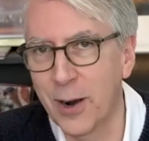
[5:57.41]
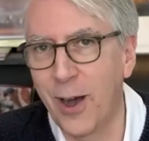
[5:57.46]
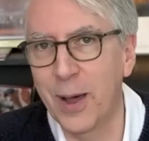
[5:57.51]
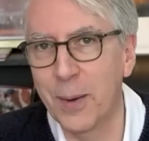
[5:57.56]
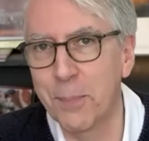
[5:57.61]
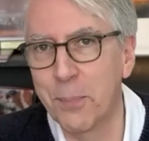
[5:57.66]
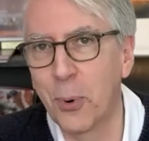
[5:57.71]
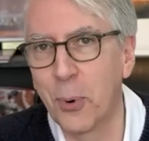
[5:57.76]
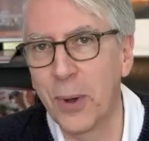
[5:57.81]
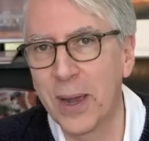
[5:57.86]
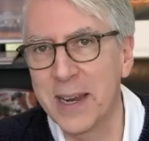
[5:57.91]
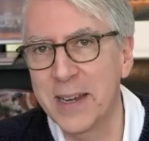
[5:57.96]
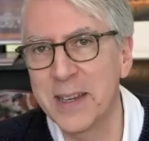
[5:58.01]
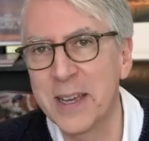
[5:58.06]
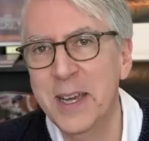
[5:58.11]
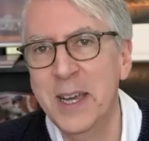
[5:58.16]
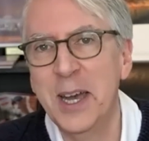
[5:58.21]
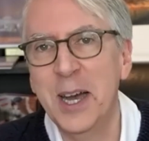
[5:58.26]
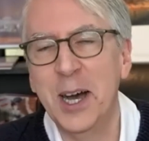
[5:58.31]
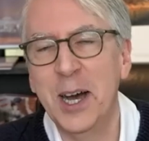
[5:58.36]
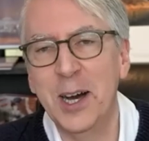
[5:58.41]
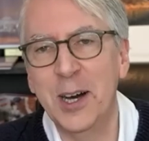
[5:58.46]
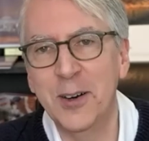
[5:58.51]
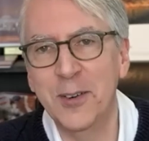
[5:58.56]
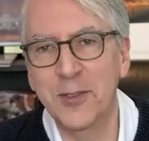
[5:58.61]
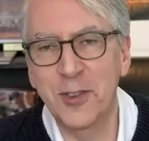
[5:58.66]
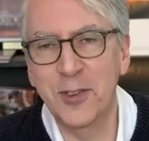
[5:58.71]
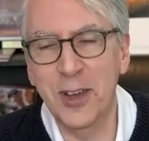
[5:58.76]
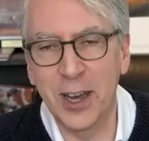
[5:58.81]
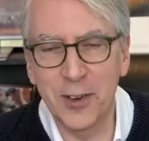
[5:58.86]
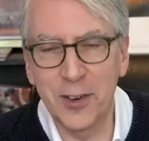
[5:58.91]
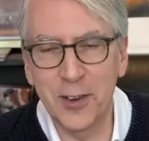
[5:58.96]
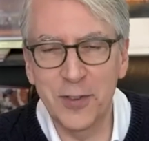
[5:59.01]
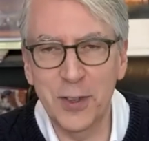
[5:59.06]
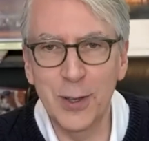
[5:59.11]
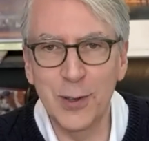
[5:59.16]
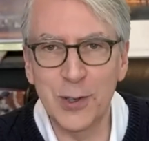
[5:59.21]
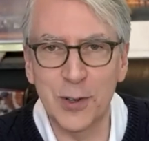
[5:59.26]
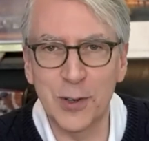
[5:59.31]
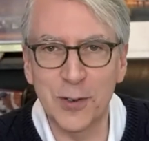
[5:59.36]
on point of uh,
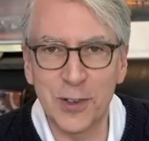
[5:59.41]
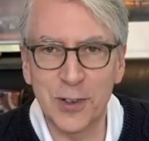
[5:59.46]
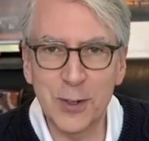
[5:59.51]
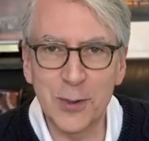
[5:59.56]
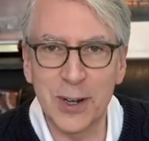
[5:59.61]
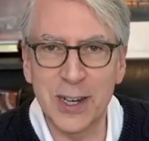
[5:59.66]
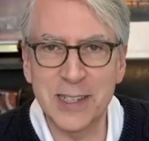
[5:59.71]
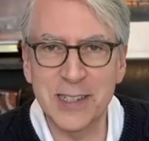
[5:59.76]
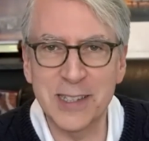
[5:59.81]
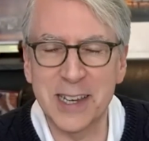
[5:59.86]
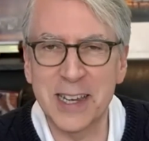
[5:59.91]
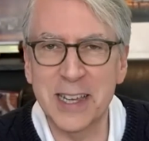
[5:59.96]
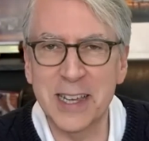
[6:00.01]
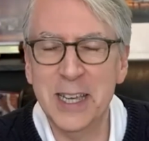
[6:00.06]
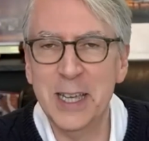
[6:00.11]
future fundraising.